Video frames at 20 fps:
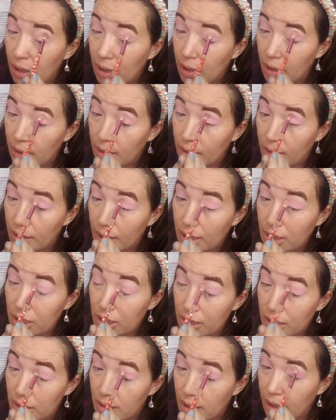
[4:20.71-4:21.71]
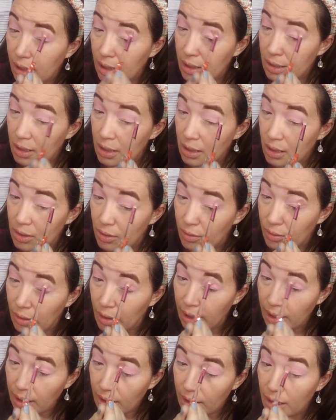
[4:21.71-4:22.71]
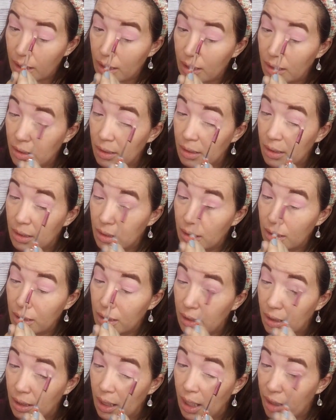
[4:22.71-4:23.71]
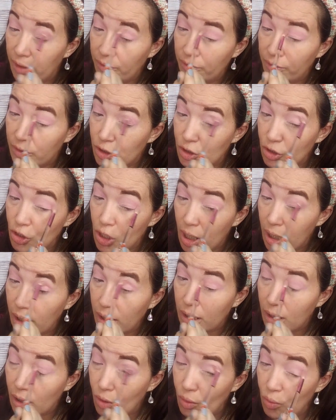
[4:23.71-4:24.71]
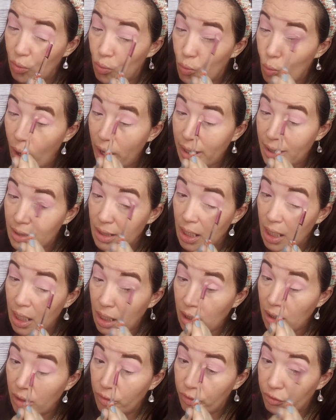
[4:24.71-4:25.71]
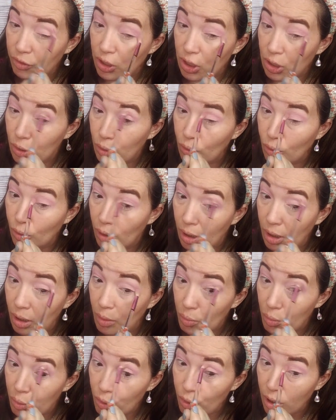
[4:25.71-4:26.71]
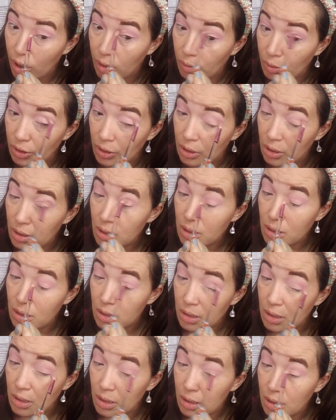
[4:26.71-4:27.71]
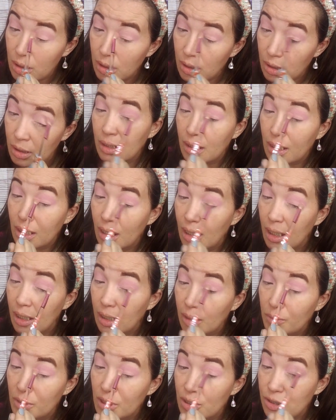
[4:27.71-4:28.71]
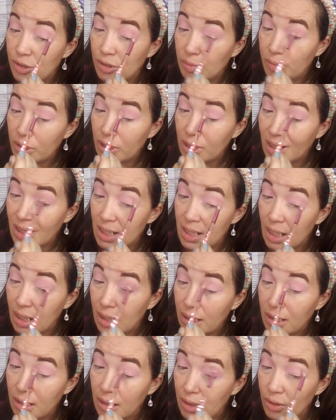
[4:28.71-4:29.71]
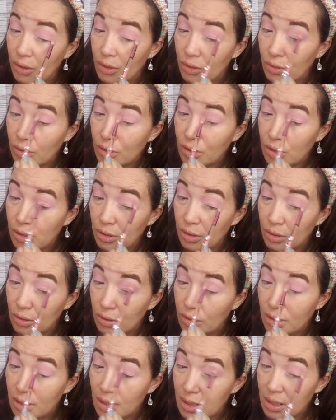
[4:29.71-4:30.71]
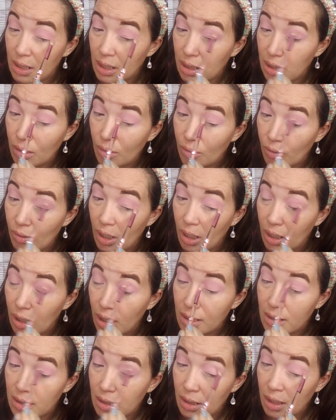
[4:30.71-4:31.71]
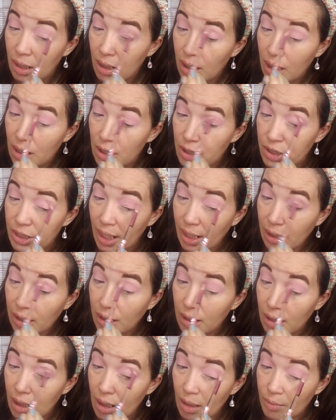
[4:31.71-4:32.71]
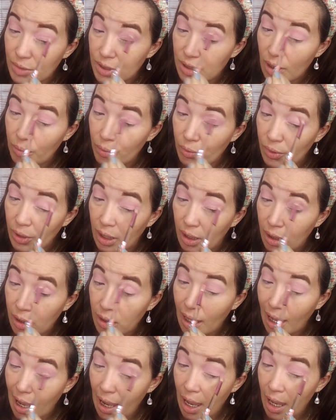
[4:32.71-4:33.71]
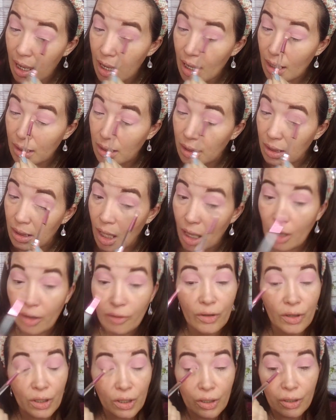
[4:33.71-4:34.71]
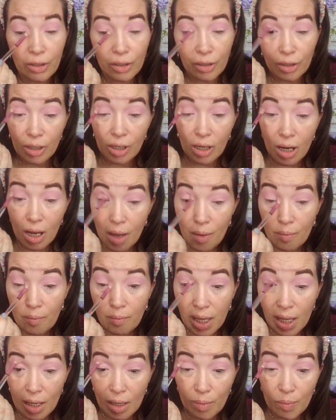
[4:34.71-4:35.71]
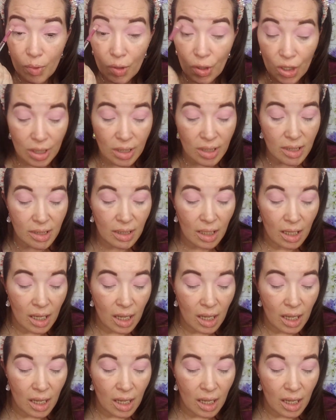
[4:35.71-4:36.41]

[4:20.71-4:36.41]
And I guess I just don't like that. And I've tried quite a few primers. I am super excited though to see what Janet comes up with. I love her makeup looks.